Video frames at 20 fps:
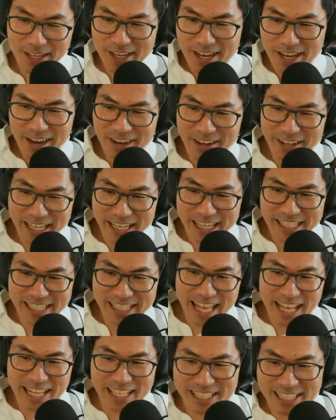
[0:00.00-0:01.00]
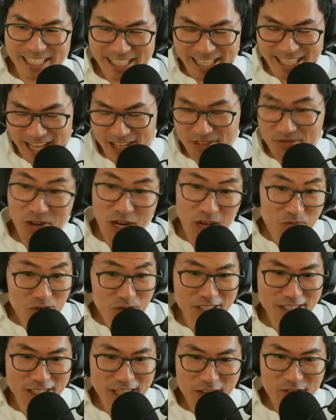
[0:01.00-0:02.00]
At least that's what I would
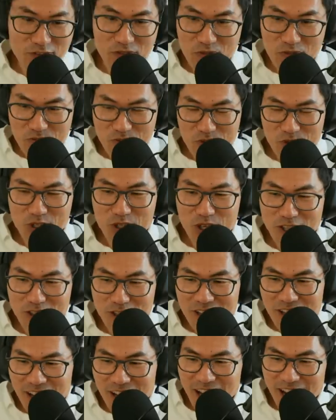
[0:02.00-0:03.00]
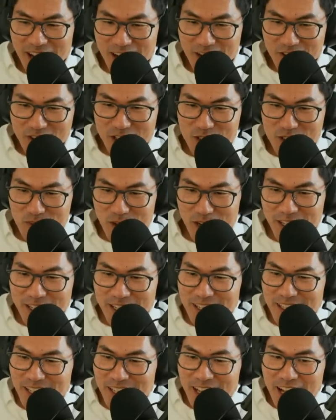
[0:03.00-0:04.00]
say if I would put you on the spot.
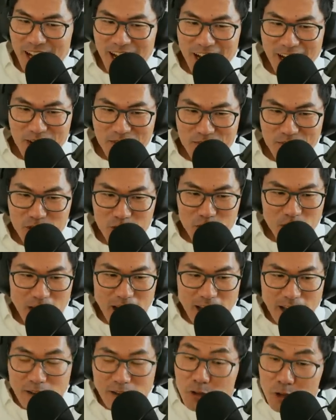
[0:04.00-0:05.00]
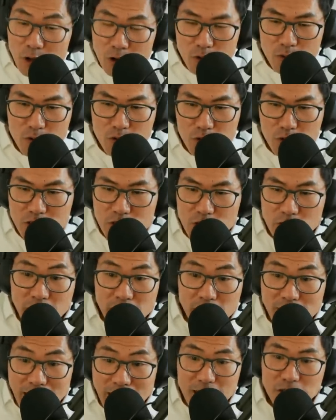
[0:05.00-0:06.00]
So I don't know, Chris, if I
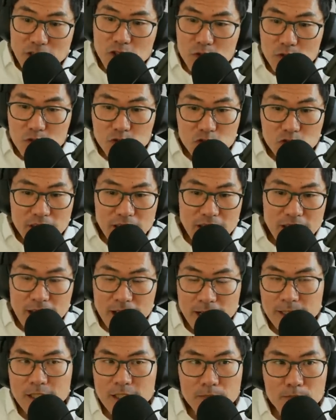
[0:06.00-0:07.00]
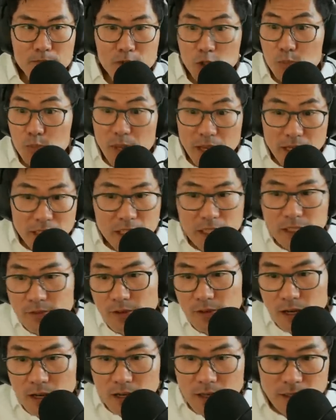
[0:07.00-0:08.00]
could ask you to share some perspective
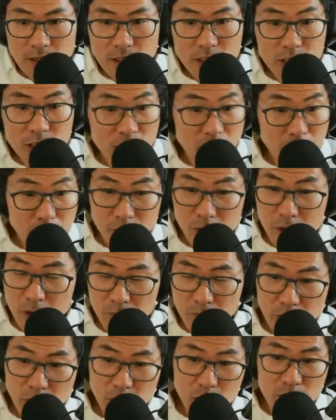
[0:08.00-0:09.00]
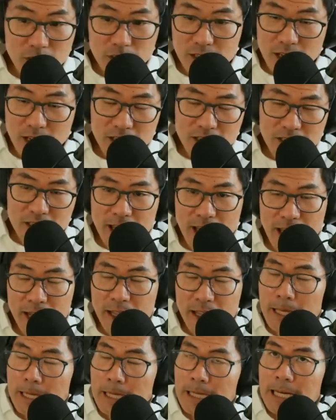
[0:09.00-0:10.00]
on some of the individual stocks that
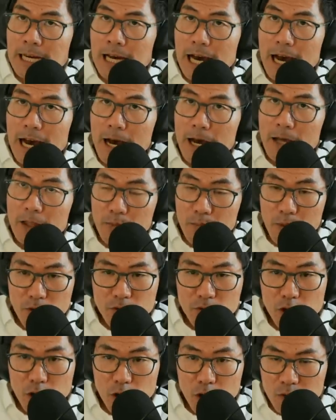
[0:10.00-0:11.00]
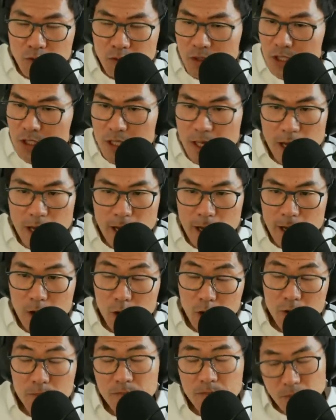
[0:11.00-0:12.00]
the Buffett owns
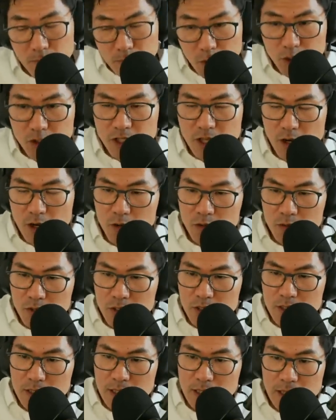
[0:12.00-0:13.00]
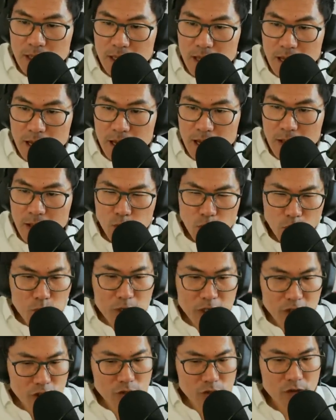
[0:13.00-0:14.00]
or Berkshire owns, and what we
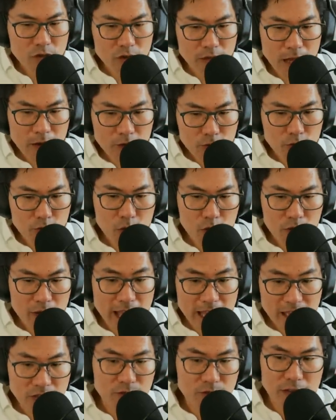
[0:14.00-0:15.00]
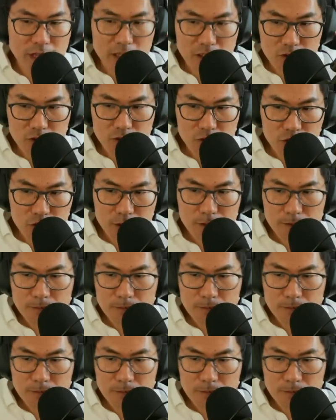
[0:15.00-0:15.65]
should look out for as investors.